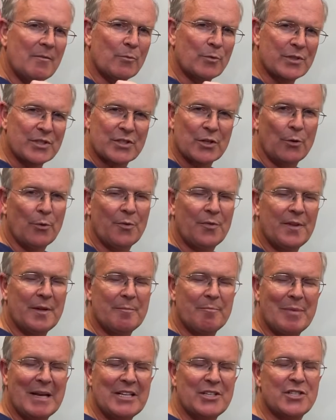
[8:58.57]
result
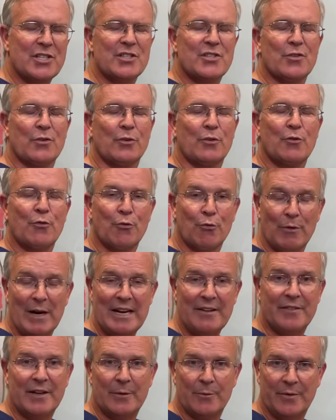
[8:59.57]
that patients are
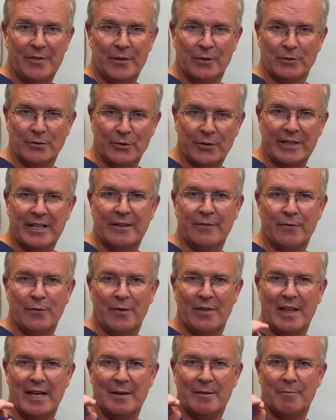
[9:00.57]
craving when they're looking
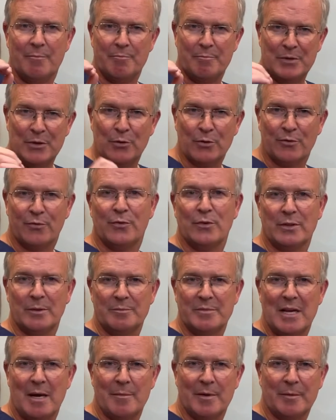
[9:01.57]
for that beautiful
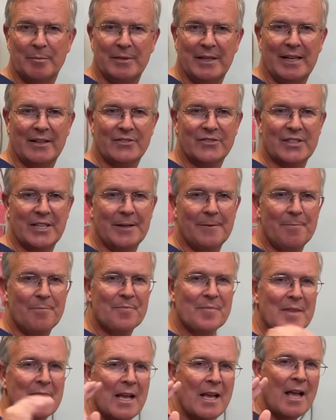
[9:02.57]
abdominoplasty.
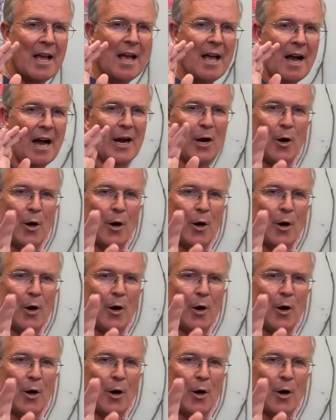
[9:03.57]
I